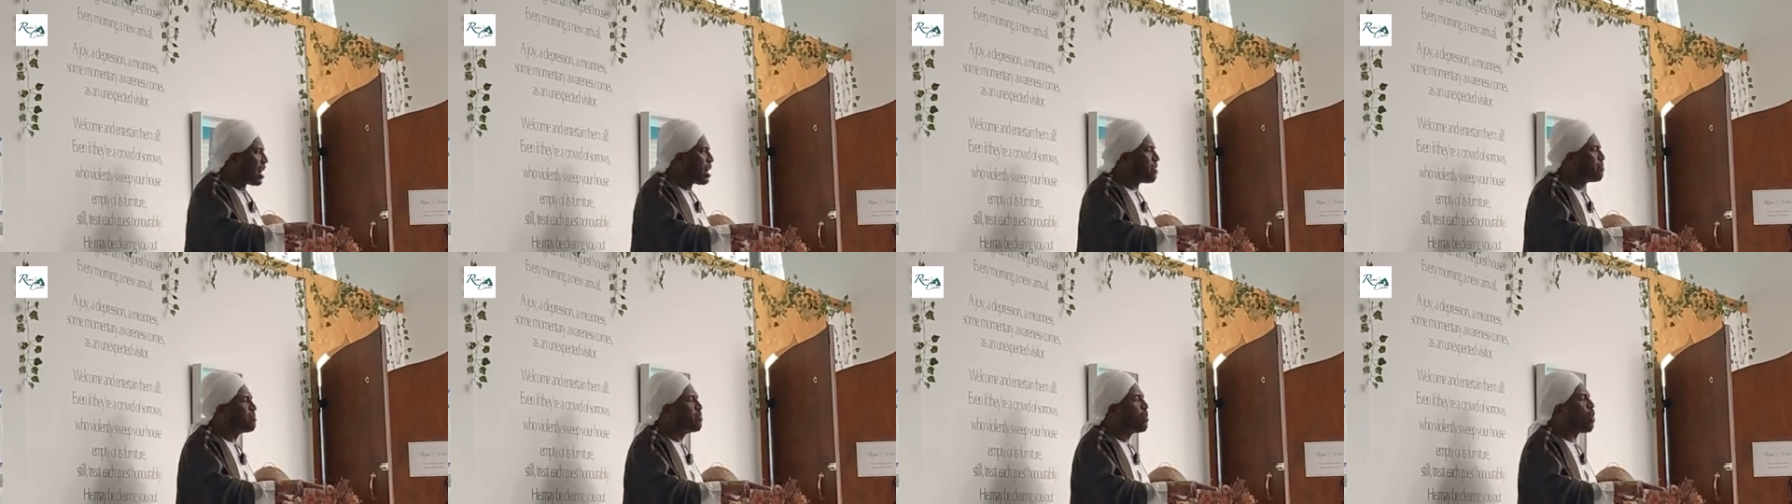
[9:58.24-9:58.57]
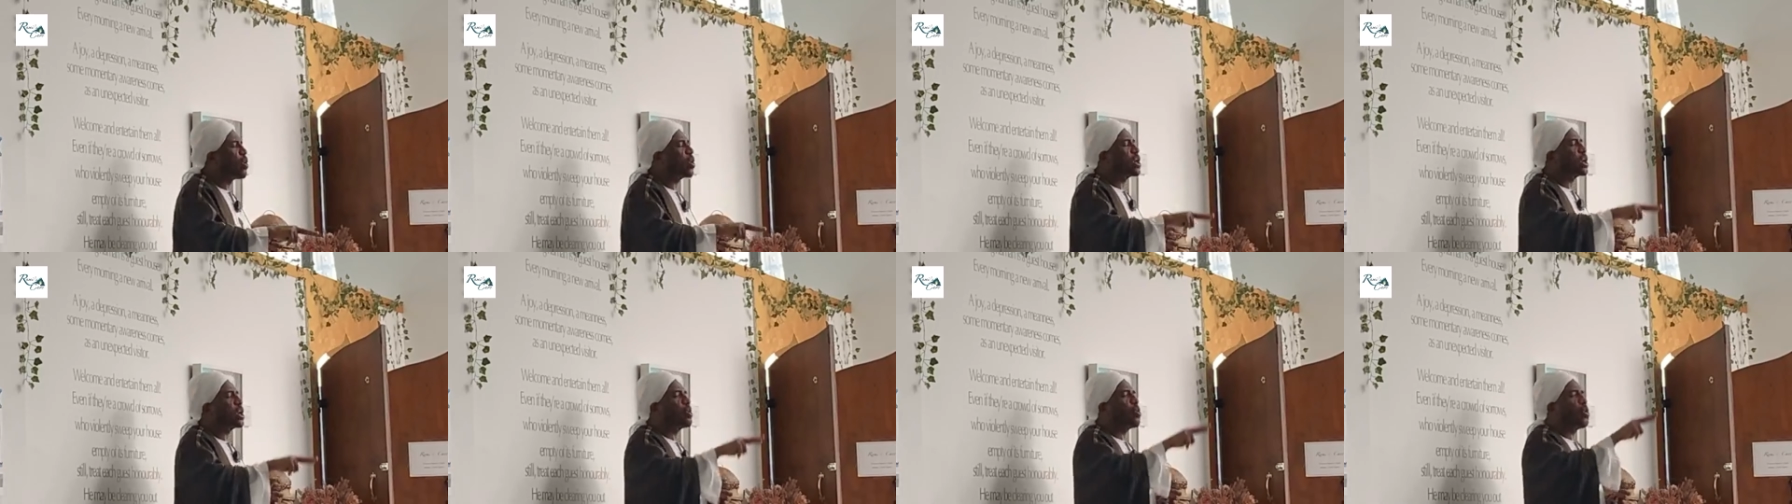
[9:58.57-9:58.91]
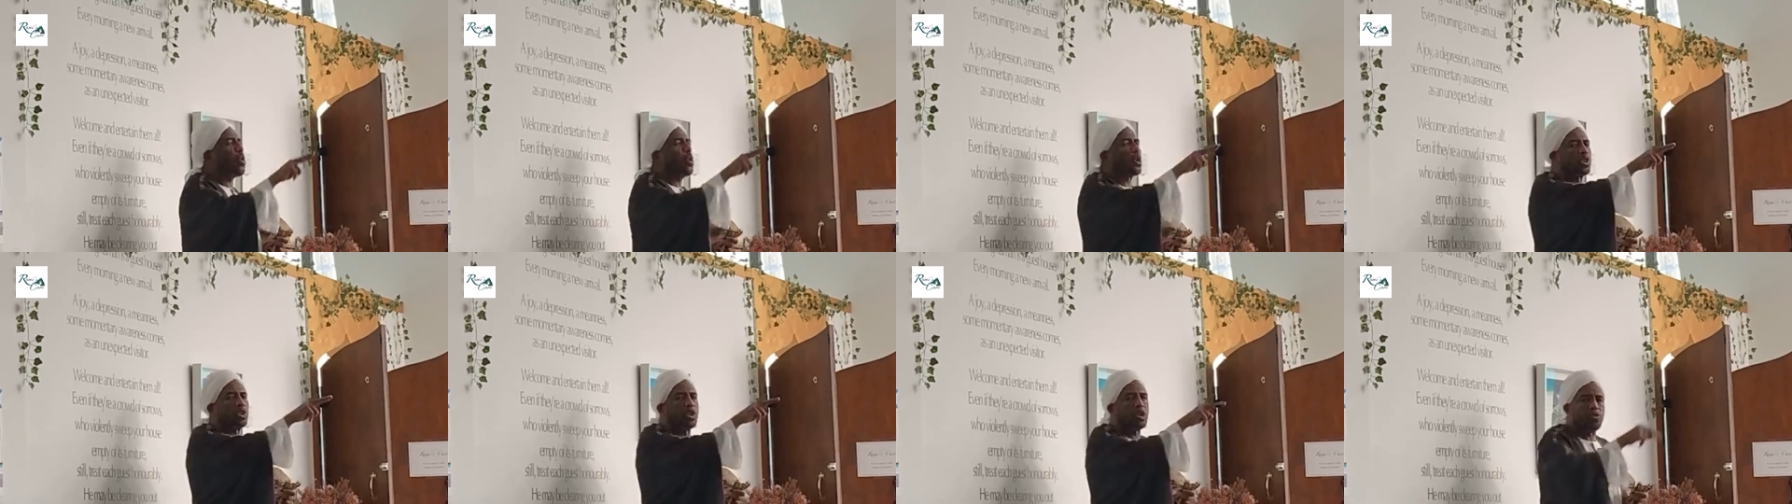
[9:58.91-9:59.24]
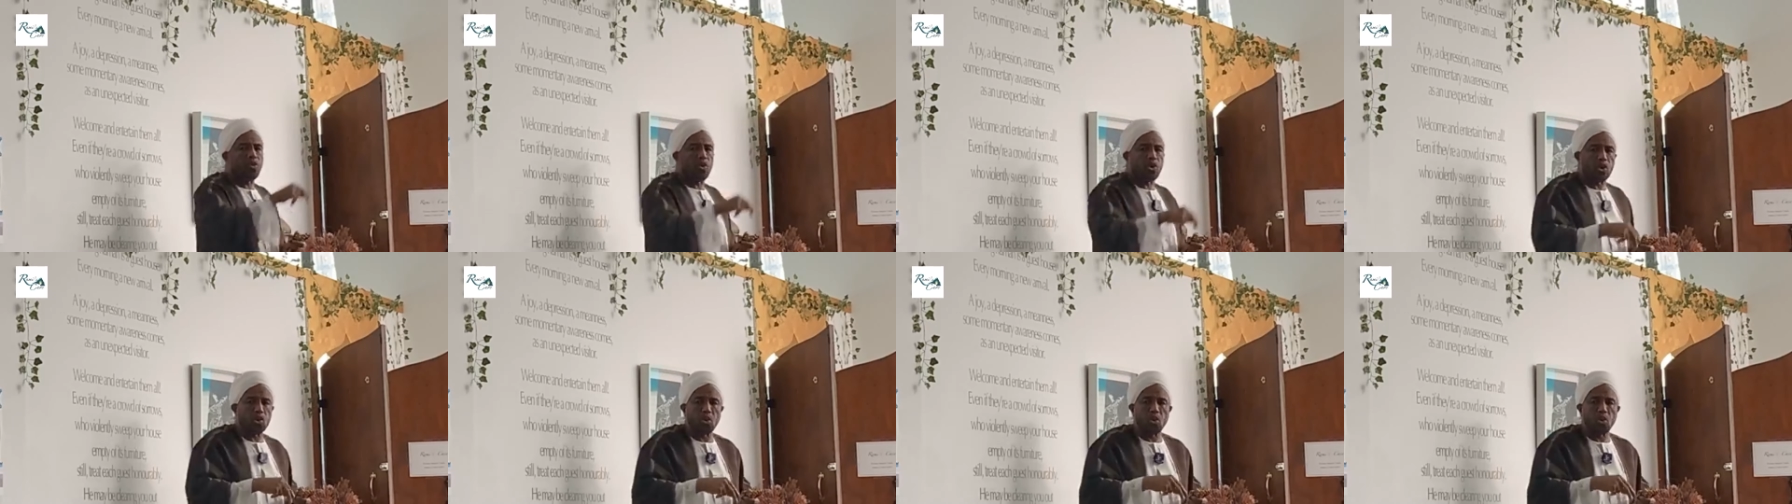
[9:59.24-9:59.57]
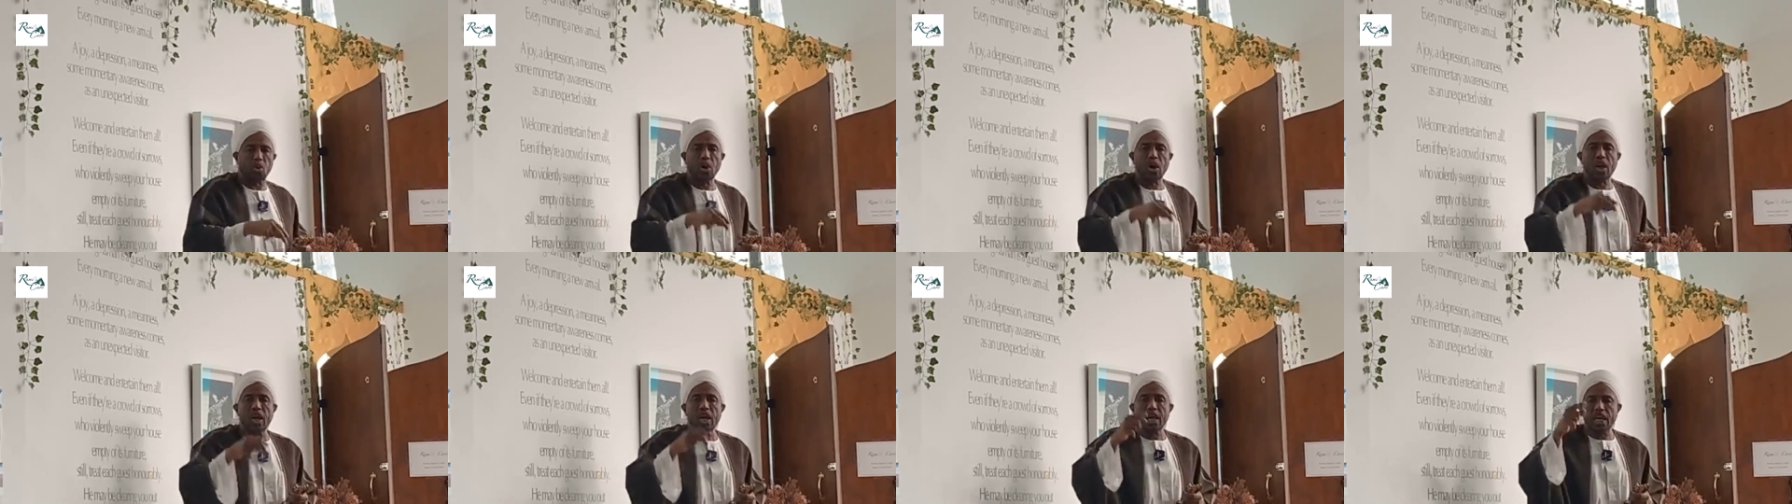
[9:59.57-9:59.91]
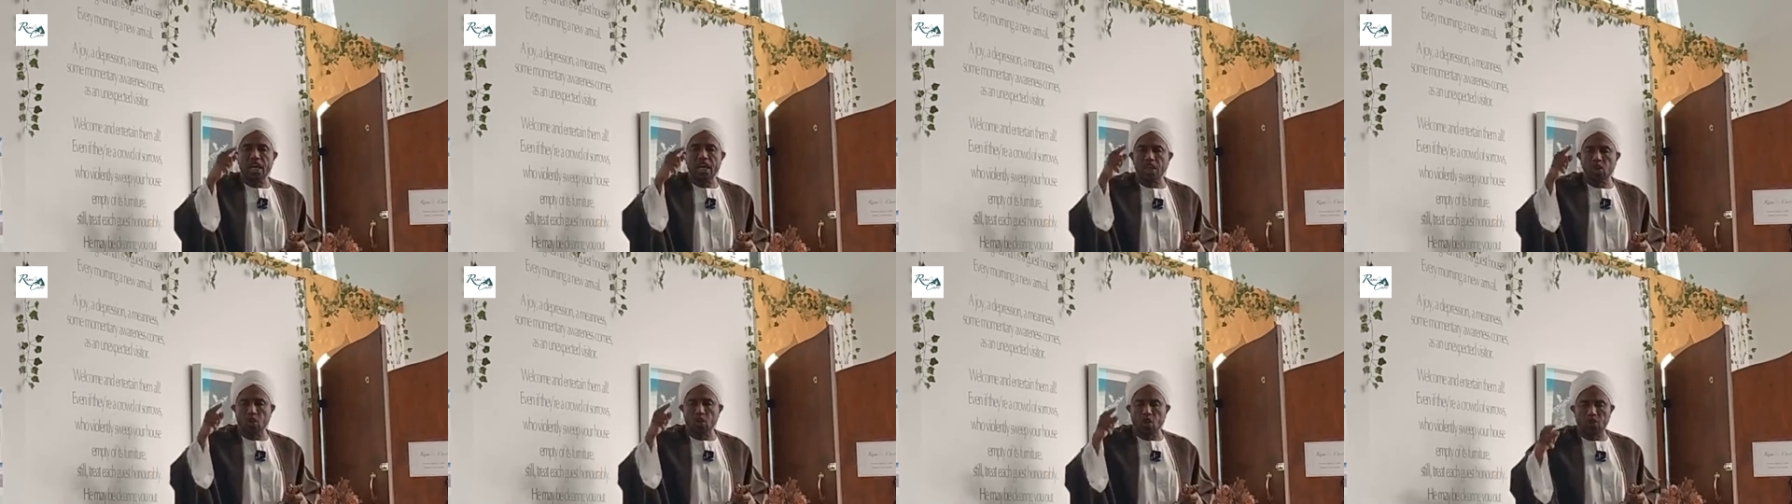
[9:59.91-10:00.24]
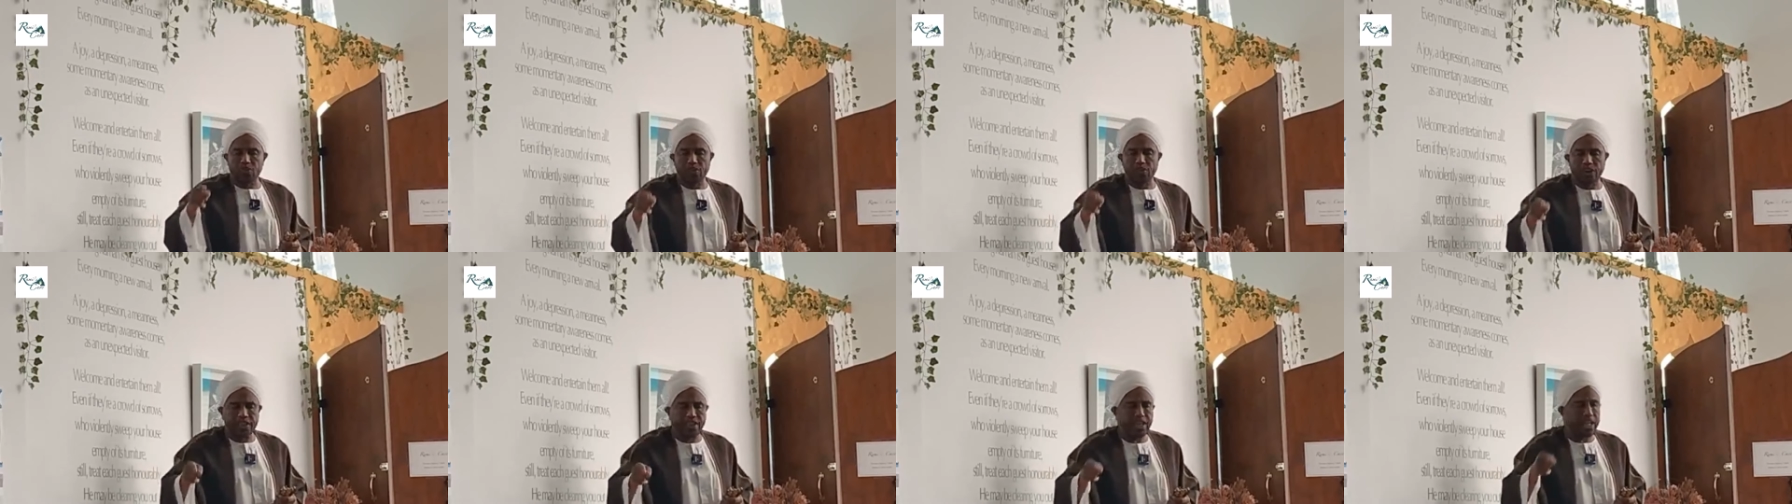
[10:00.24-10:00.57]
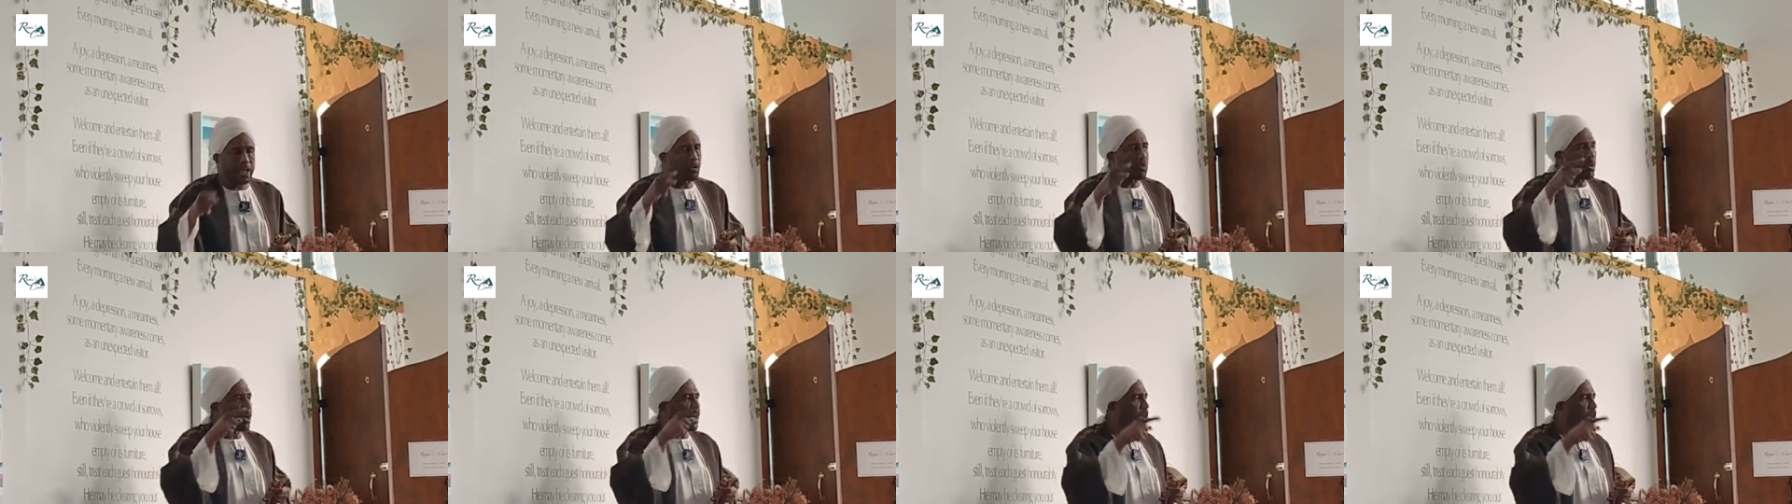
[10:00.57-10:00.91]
and more rewarding for you. Eid al-Fitr